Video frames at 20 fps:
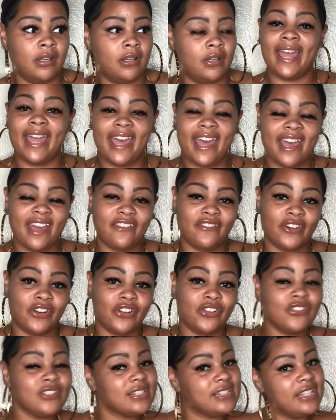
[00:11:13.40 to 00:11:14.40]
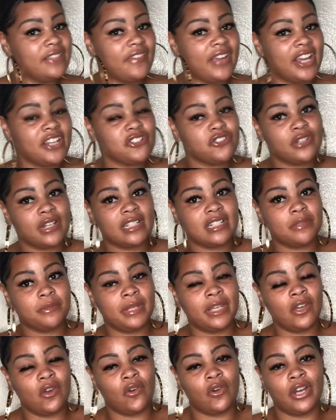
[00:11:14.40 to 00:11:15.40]
I had vertical sleeve
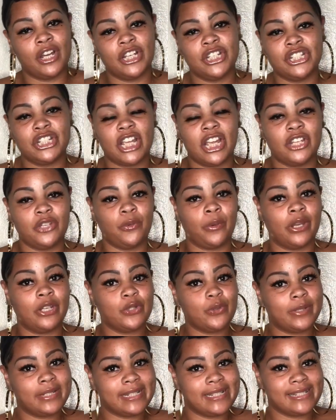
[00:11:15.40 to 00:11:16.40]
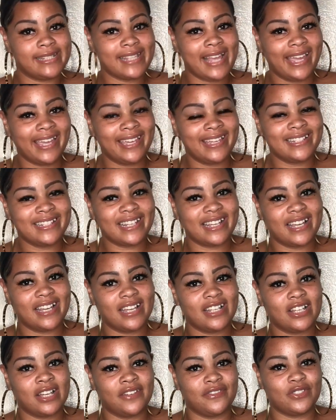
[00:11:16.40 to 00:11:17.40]
gastrectomy on January 22nd
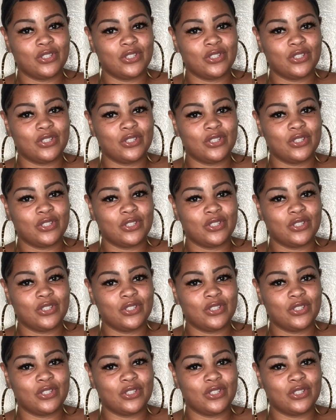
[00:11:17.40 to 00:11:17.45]
of